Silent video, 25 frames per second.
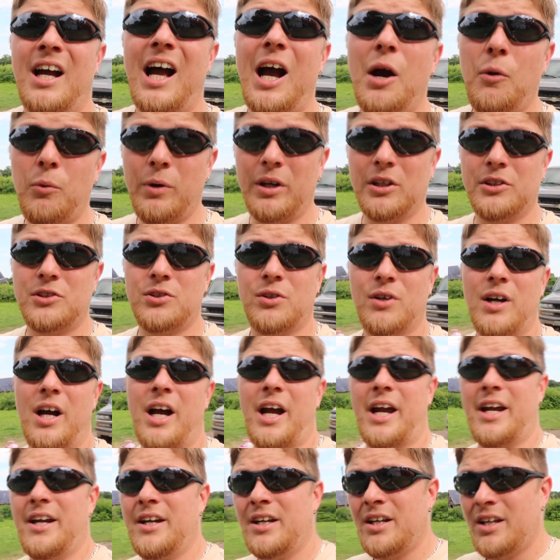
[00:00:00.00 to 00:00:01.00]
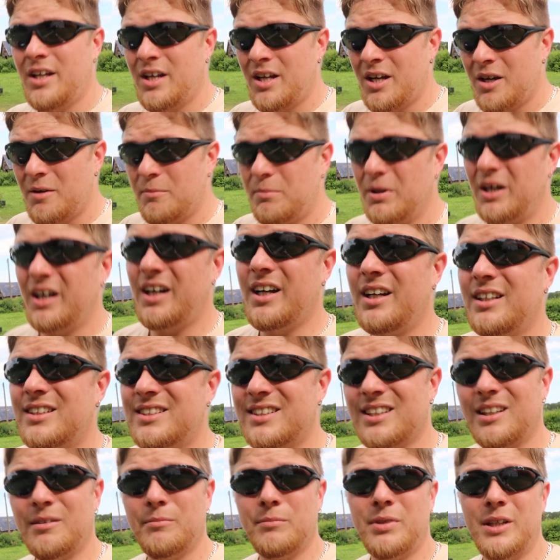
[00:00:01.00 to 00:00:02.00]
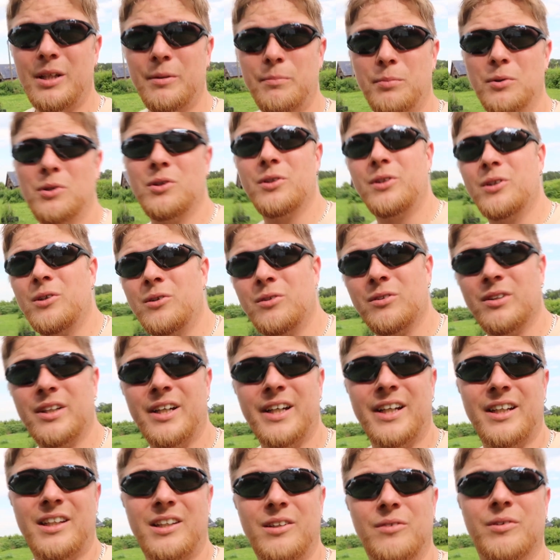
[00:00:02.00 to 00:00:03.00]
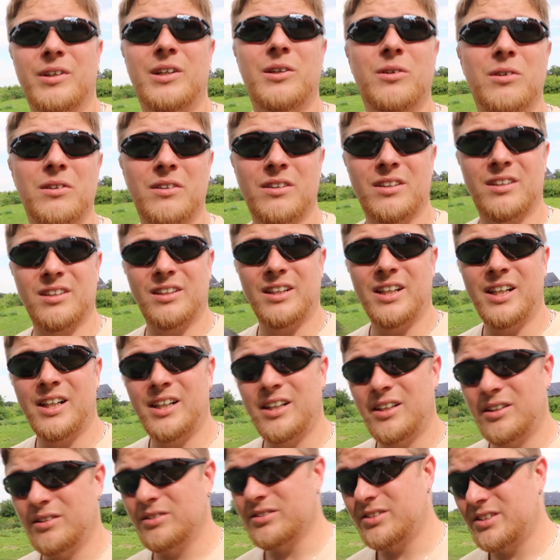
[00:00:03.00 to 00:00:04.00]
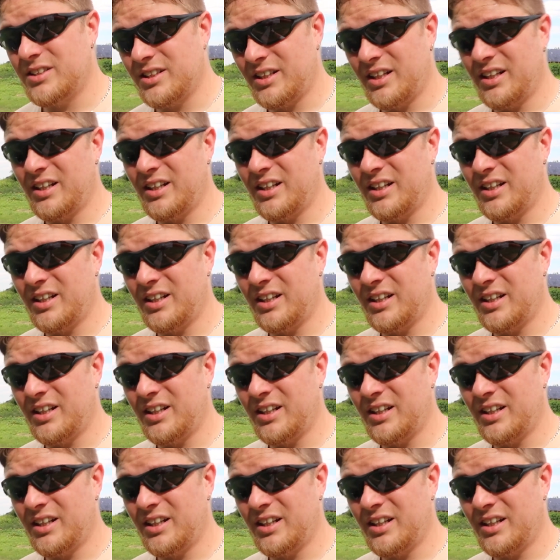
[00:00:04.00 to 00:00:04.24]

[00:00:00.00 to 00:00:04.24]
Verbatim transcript: I will try. But some people don't like you recording at their house